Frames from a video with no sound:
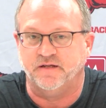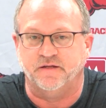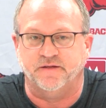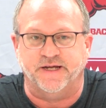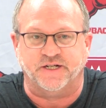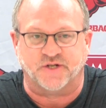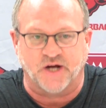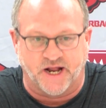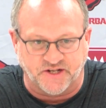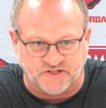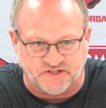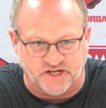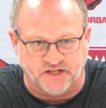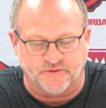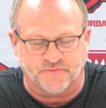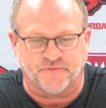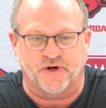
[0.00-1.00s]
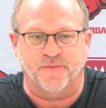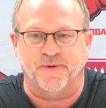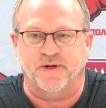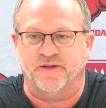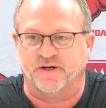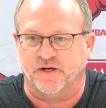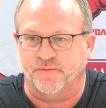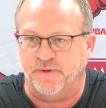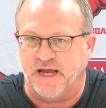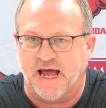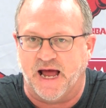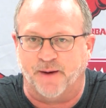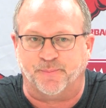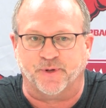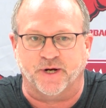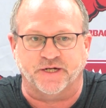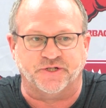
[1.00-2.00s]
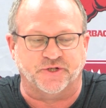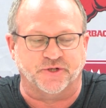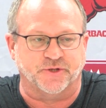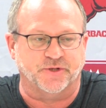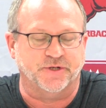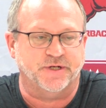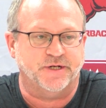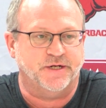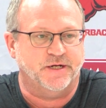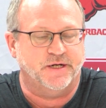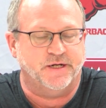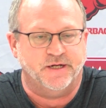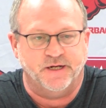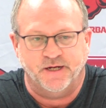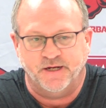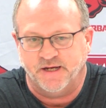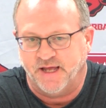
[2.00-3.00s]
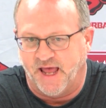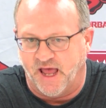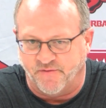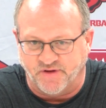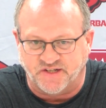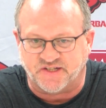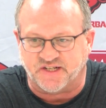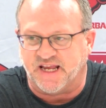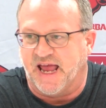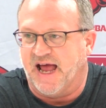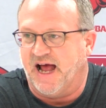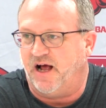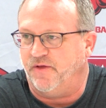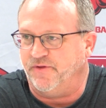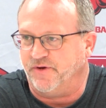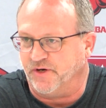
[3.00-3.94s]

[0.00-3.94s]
They try to steal it from you. They're going to be high pressure, heavy scout.